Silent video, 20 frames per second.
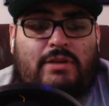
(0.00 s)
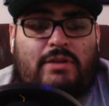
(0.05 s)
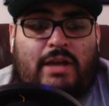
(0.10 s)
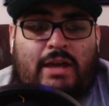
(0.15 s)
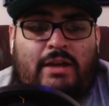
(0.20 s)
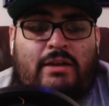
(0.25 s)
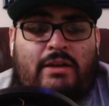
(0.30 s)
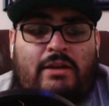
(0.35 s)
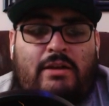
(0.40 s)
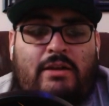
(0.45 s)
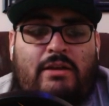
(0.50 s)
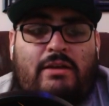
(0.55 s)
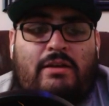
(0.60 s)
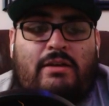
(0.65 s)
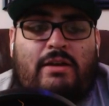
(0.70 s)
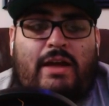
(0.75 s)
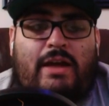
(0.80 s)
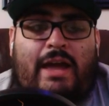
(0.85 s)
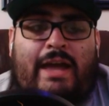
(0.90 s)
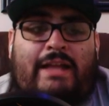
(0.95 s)
Okay.
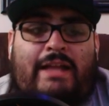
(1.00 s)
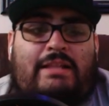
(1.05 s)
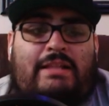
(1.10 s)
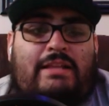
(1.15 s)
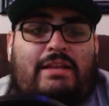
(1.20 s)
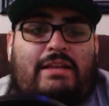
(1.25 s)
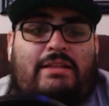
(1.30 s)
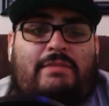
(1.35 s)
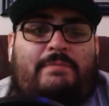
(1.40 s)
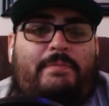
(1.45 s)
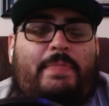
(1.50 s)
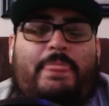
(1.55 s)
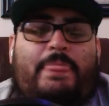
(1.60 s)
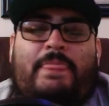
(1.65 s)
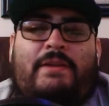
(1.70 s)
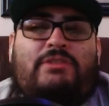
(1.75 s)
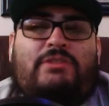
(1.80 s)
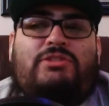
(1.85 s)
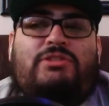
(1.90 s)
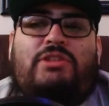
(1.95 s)
And uh,
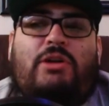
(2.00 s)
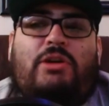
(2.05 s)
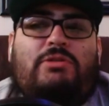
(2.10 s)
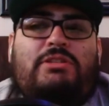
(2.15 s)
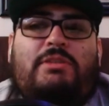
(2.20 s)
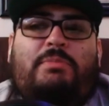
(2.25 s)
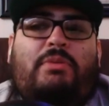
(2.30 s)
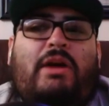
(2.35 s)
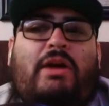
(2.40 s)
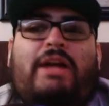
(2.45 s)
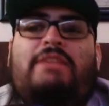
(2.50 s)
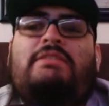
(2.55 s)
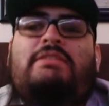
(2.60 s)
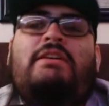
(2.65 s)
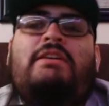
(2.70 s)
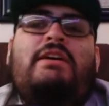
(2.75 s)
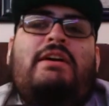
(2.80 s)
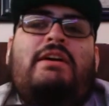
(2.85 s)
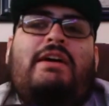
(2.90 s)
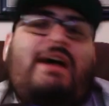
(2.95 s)
there's no
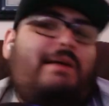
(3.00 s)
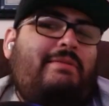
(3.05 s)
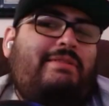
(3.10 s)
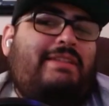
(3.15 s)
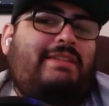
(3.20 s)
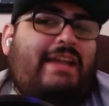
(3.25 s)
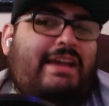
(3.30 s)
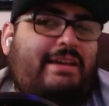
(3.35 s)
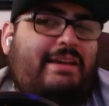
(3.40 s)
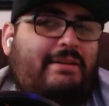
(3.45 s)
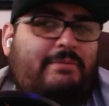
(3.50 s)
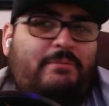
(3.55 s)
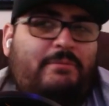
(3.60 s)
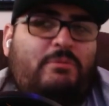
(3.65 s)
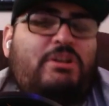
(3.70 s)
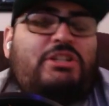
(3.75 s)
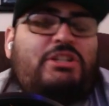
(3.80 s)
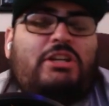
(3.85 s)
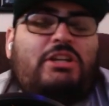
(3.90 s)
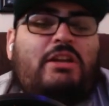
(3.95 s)
surprise. I like
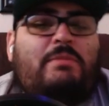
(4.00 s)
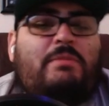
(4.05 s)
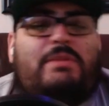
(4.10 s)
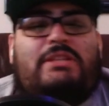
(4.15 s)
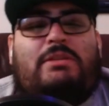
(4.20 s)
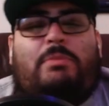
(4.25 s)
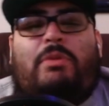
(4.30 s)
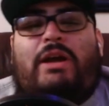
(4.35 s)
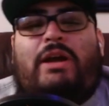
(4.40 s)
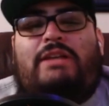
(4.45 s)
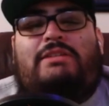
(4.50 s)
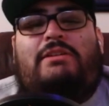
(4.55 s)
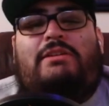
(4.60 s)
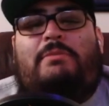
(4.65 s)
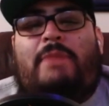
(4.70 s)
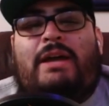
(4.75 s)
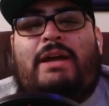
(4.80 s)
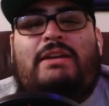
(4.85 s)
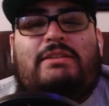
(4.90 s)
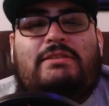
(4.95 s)
we shouldn't be surprised
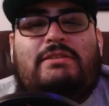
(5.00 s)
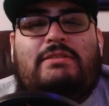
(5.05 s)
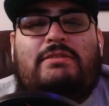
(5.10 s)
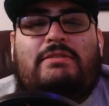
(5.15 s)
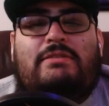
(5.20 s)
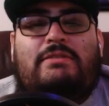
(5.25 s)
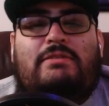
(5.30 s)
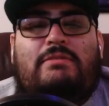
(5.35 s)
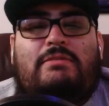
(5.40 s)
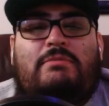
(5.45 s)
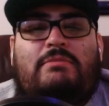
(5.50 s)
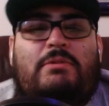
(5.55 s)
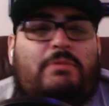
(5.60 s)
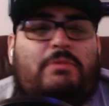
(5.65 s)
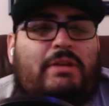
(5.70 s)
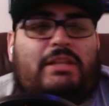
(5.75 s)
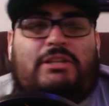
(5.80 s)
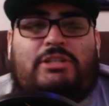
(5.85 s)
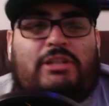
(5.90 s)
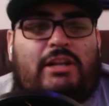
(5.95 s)
here, Max. We
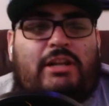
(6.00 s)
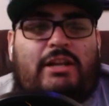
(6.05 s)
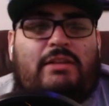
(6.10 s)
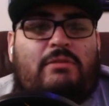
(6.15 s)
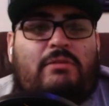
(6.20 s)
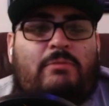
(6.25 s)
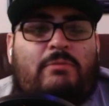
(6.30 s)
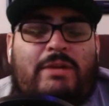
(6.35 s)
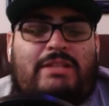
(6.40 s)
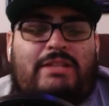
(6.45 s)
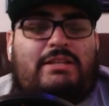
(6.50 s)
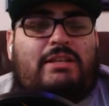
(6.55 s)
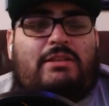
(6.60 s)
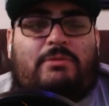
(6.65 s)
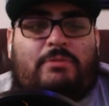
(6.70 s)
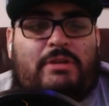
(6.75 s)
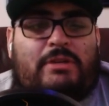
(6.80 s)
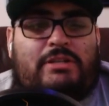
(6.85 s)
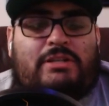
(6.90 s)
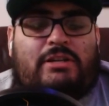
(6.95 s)
really shouldn't. We
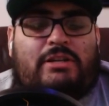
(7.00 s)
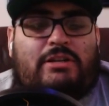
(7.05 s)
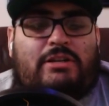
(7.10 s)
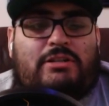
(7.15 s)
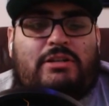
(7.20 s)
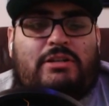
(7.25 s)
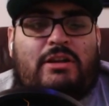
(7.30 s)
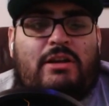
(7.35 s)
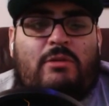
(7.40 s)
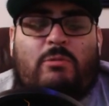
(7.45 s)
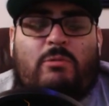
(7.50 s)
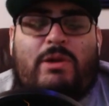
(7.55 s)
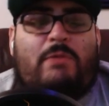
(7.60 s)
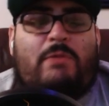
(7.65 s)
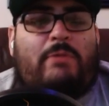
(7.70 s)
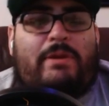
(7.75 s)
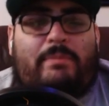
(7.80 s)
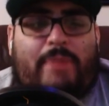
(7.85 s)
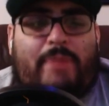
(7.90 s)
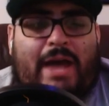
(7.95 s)
did the research.
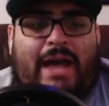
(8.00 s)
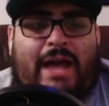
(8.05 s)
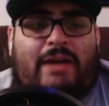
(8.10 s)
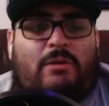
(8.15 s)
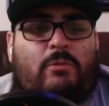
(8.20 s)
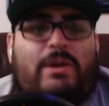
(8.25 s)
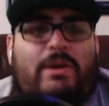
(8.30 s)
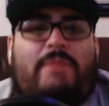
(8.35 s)
We went back.